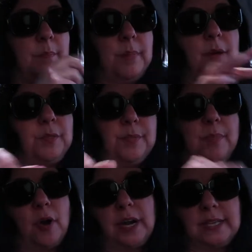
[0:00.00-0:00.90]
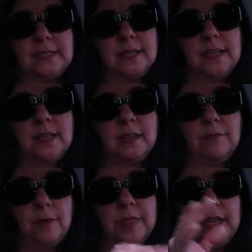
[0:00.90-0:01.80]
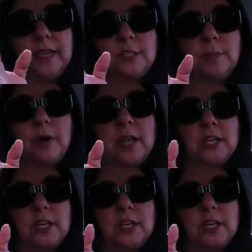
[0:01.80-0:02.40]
both parties for the Easter party